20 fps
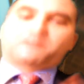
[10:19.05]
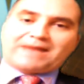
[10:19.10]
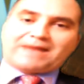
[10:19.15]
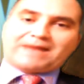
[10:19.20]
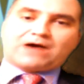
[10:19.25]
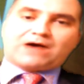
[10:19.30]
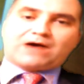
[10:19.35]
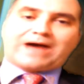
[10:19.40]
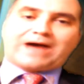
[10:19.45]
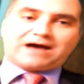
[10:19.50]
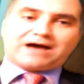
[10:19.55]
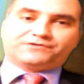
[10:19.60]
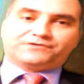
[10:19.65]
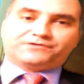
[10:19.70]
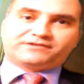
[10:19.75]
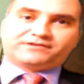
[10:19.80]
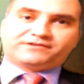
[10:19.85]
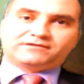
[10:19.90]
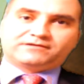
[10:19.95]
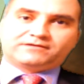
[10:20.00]
to bow
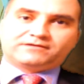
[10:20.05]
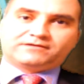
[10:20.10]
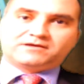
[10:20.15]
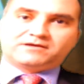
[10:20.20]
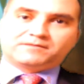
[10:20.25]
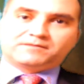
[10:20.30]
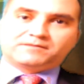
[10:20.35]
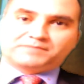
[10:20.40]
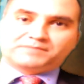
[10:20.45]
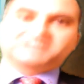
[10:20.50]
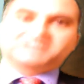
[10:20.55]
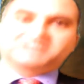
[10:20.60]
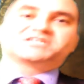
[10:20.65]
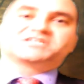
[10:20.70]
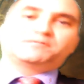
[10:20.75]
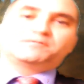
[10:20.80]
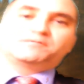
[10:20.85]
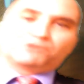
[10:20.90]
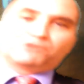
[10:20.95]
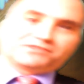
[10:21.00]
out
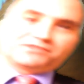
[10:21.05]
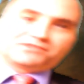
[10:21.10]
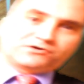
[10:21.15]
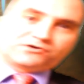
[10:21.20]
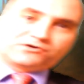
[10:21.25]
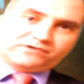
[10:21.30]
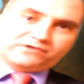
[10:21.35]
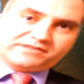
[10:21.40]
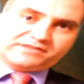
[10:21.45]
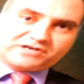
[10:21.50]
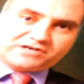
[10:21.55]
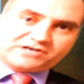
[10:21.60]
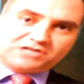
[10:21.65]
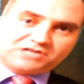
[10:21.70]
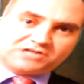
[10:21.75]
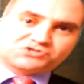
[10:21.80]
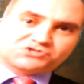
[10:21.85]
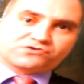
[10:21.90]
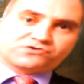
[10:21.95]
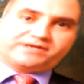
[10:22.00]
because he put the good of the
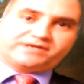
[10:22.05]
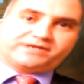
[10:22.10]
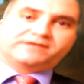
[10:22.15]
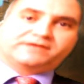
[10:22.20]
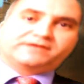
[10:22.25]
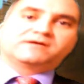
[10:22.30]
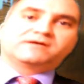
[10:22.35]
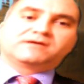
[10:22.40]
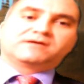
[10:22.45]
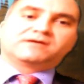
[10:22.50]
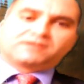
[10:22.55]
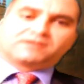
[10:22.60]
country